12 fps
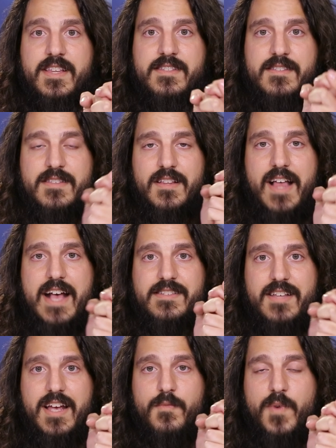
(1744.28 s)
this is the
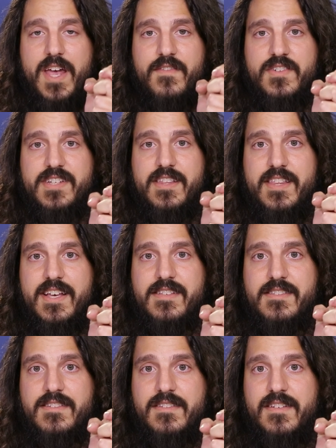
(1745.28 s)
last time we ever did this.
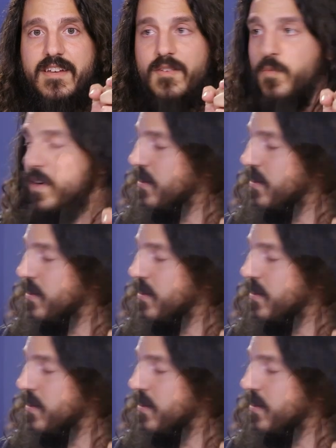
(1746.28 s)
And